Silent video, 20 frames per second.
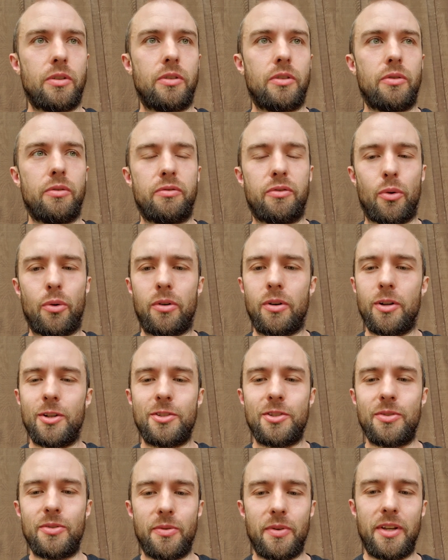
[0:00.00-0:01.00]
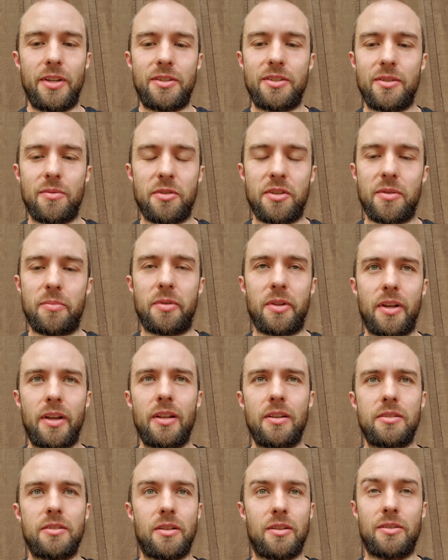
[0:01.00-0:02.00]
forage and you eat some of the
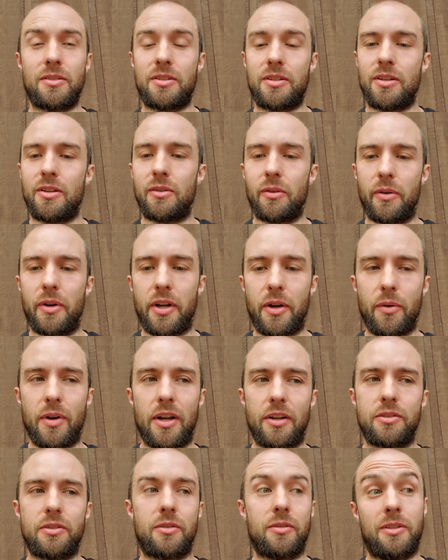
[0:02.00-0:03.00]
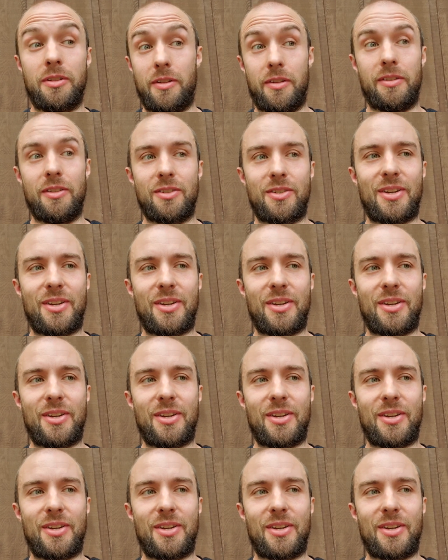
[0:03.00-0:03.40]
plants that you see growing around you.